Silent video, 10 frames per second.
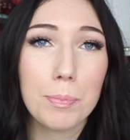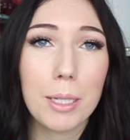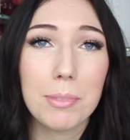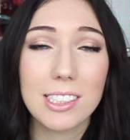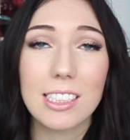as
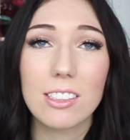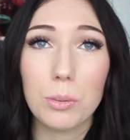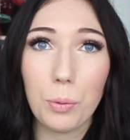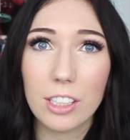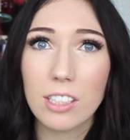pigmented as
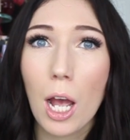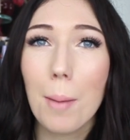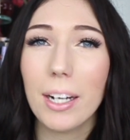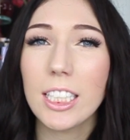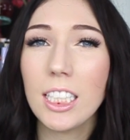it was,
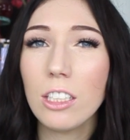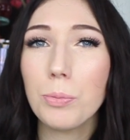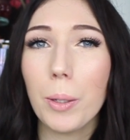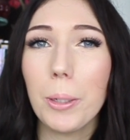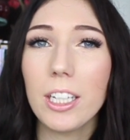but I think
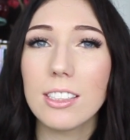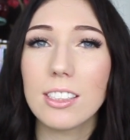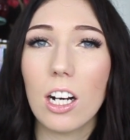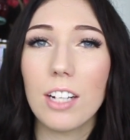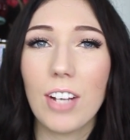that's probably
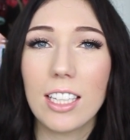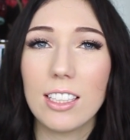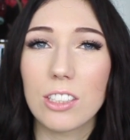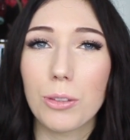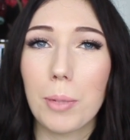because I've had
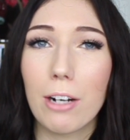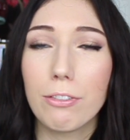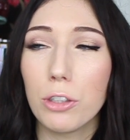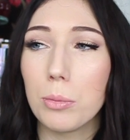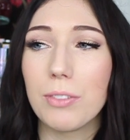this for about
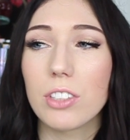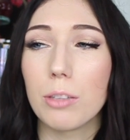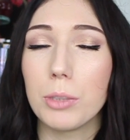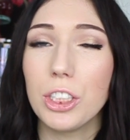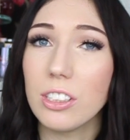4 months.
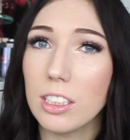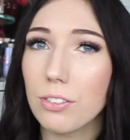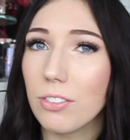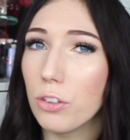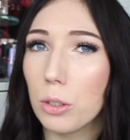I've been using this
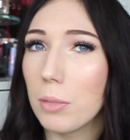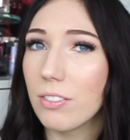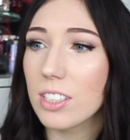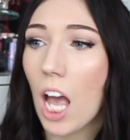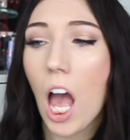for 4
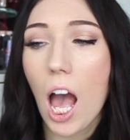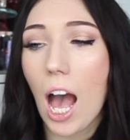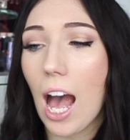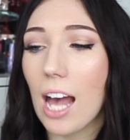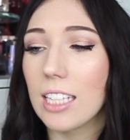months,
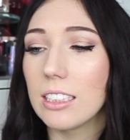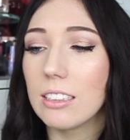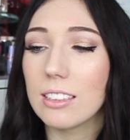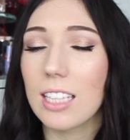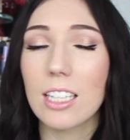
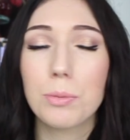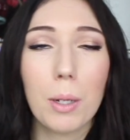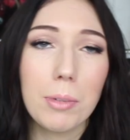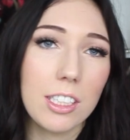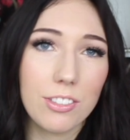and that's
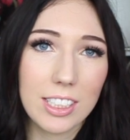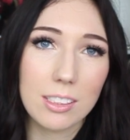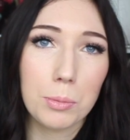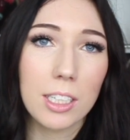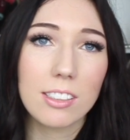probably the
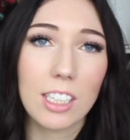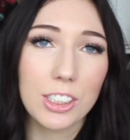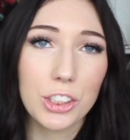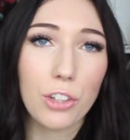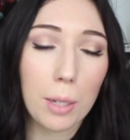reason why it's
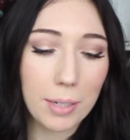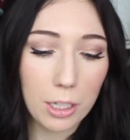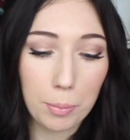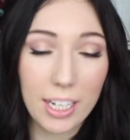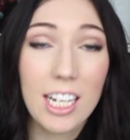starting to dry up a
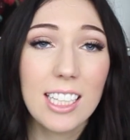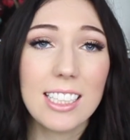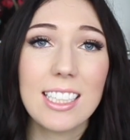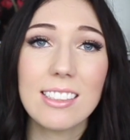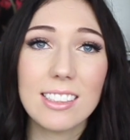little bit.
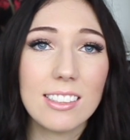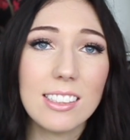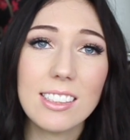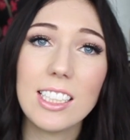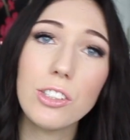The
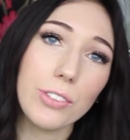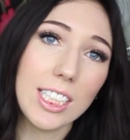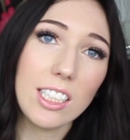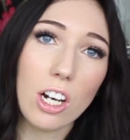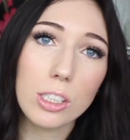consistency is
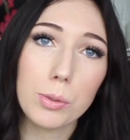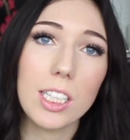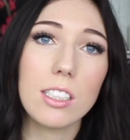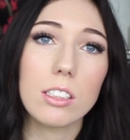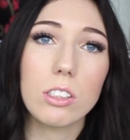really nice with
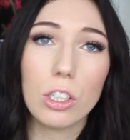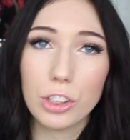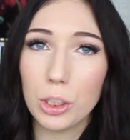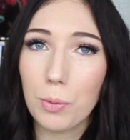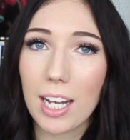this. It's not
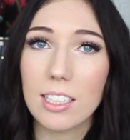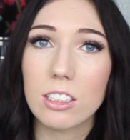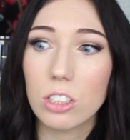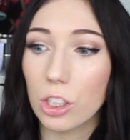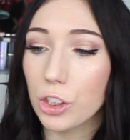too wet and
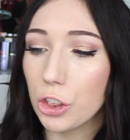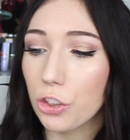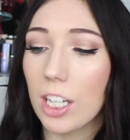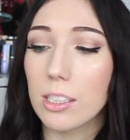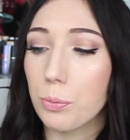it's not too
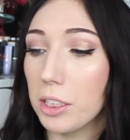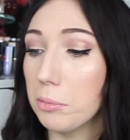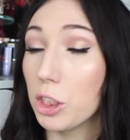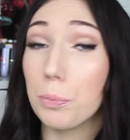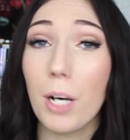dry. It's pretty
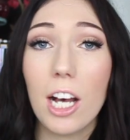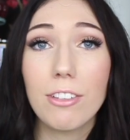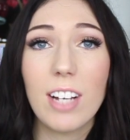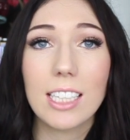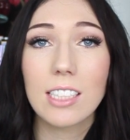much
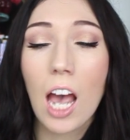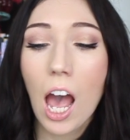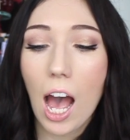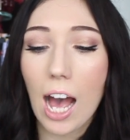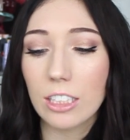perfect,
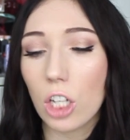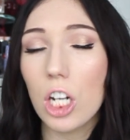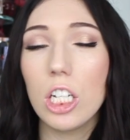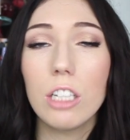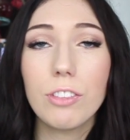and
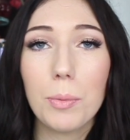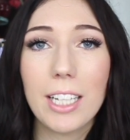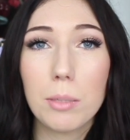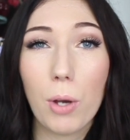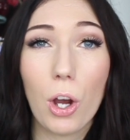I love the
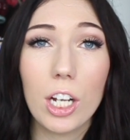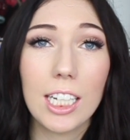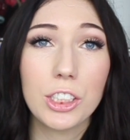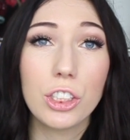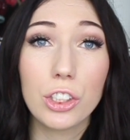way that my
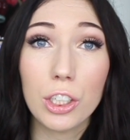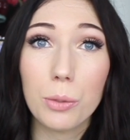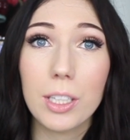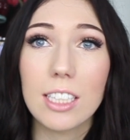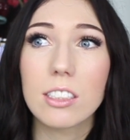eyelashes
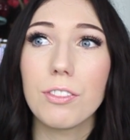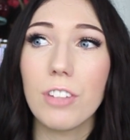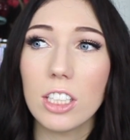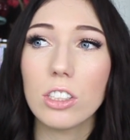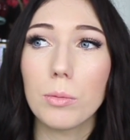look with this. The
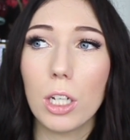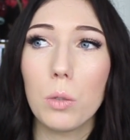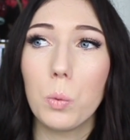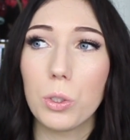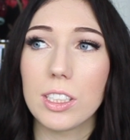first time that I
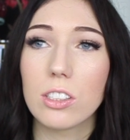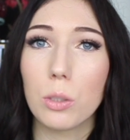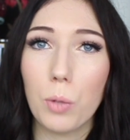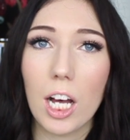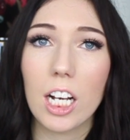wore this
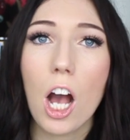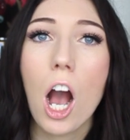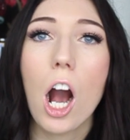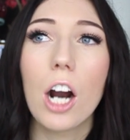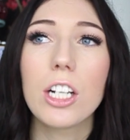to work,
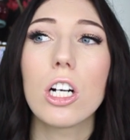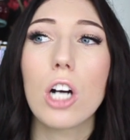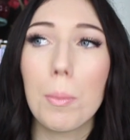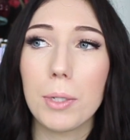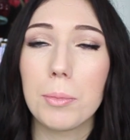I got
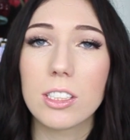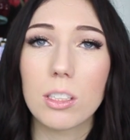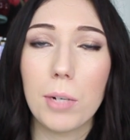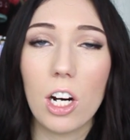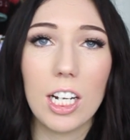compliments
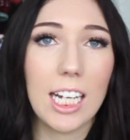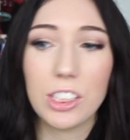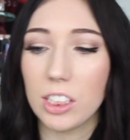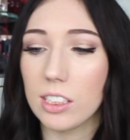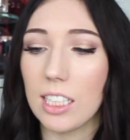on my
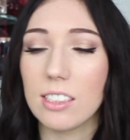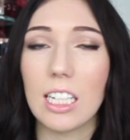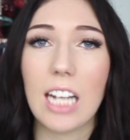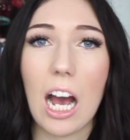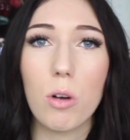eyelashes. They
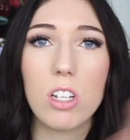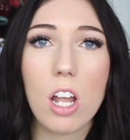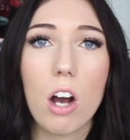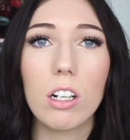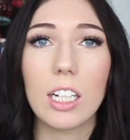said how
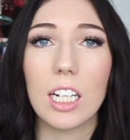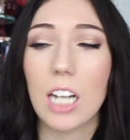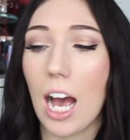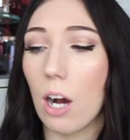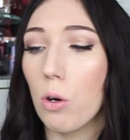long
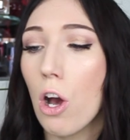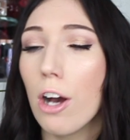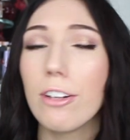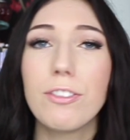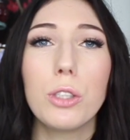and how
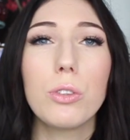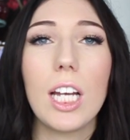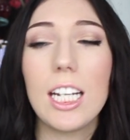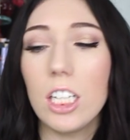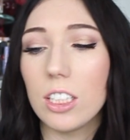full
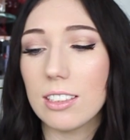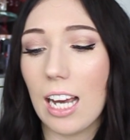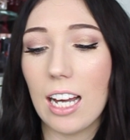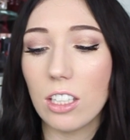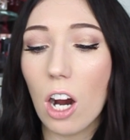they looked,
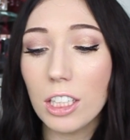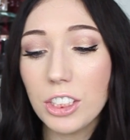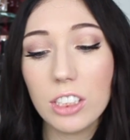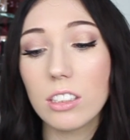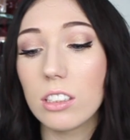and I
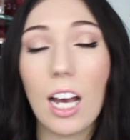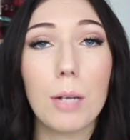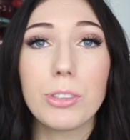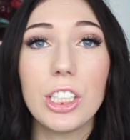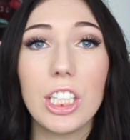just
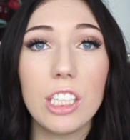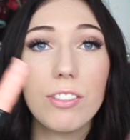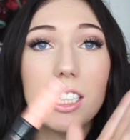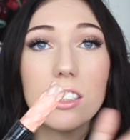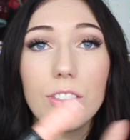absolutely
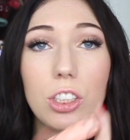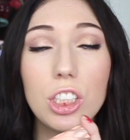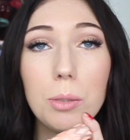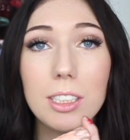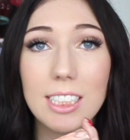love this. If you
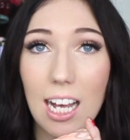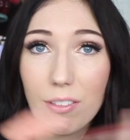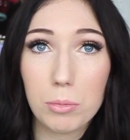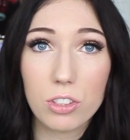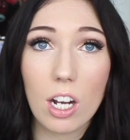do want to
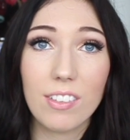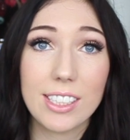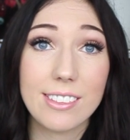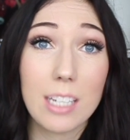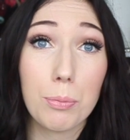have a mascara
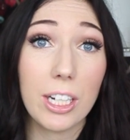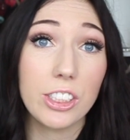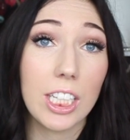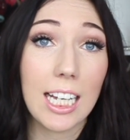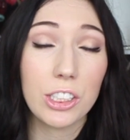that
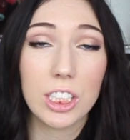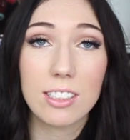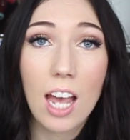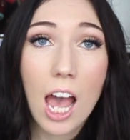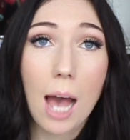separates your
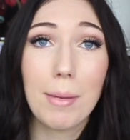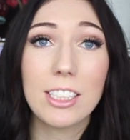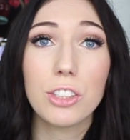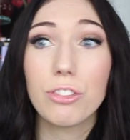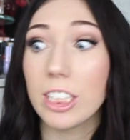lashes and
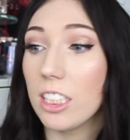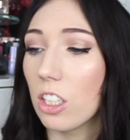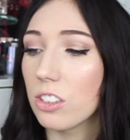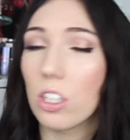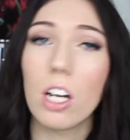makes them really
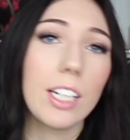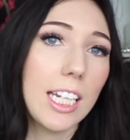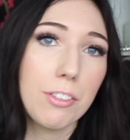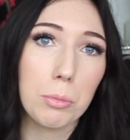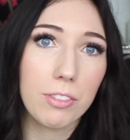nice and long
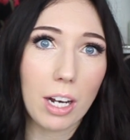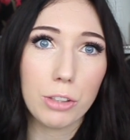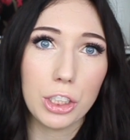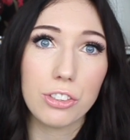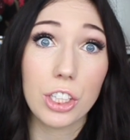even
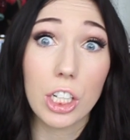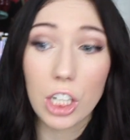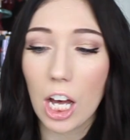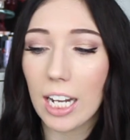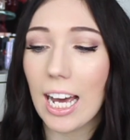without using a
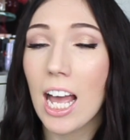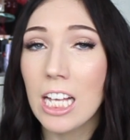curler,